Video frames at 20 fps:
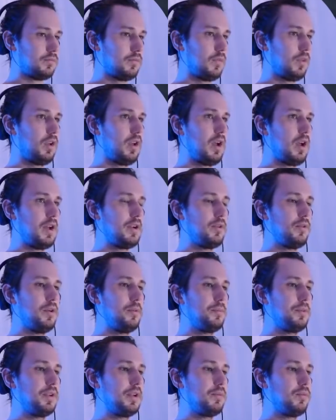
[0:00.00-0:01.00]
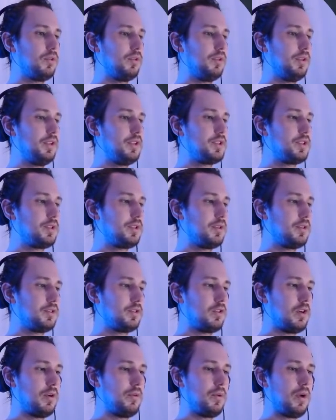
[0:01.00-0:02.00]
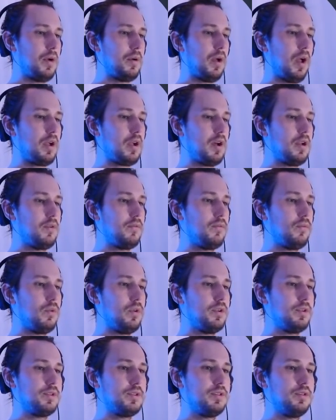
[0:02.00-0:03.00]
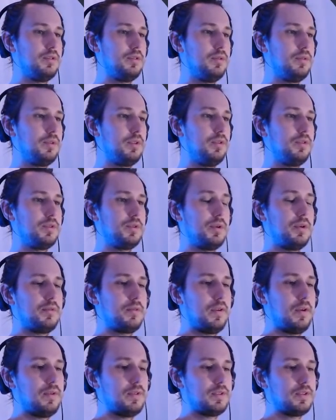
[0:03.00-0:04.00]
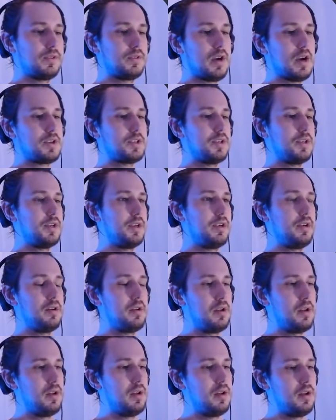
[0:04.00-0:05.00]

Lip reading: Okay, I don't want him to get more leech, so I kind of want to use the Pharaoh's Distraction here.